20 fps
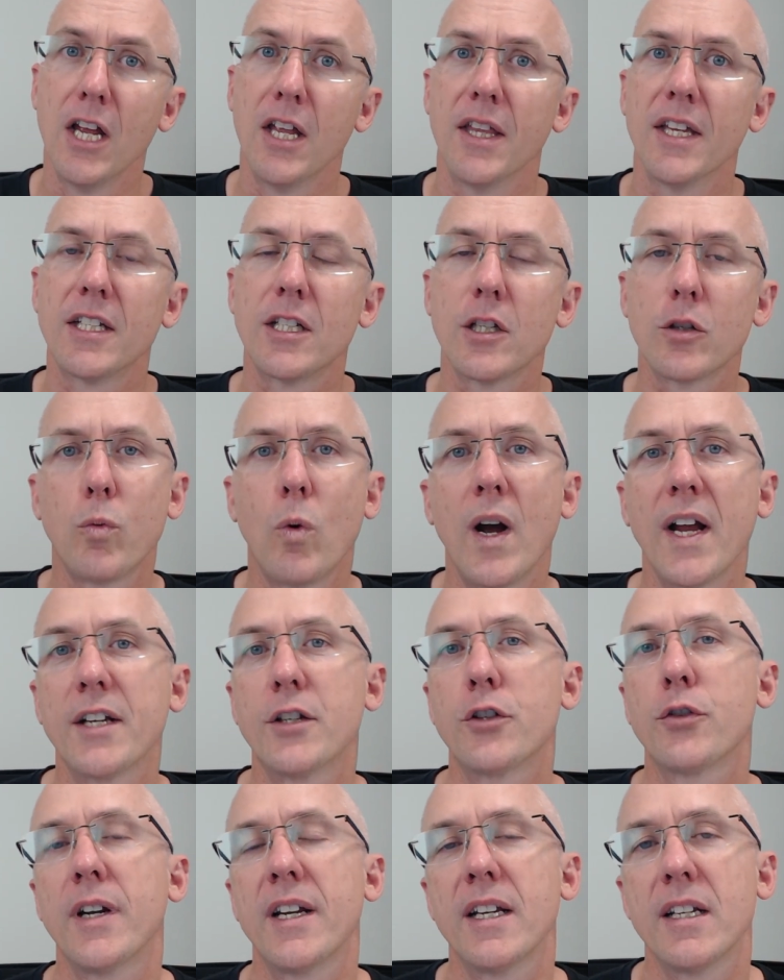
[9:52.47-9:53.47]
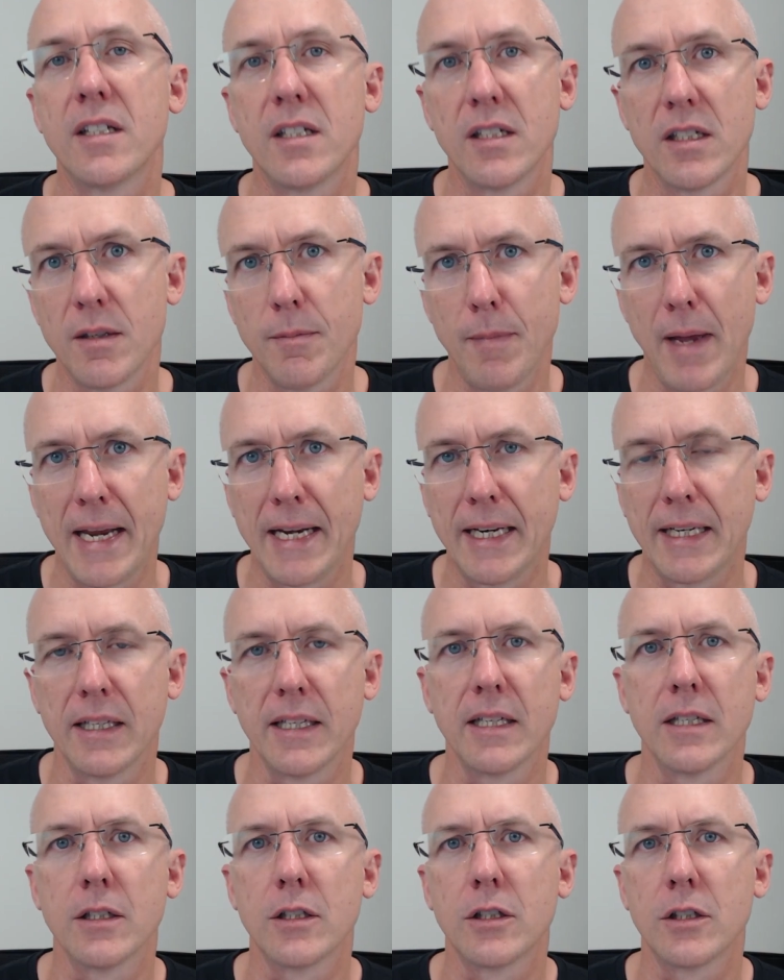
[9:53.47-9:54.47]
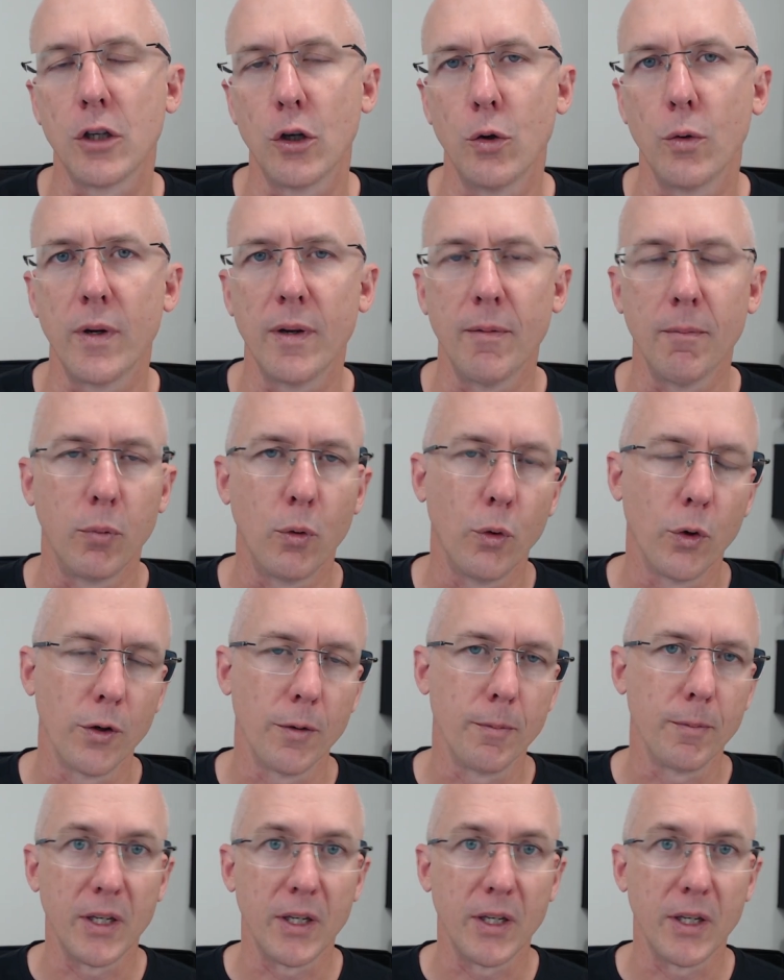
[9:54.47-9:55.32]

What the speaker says: This is why trading systematically is so important,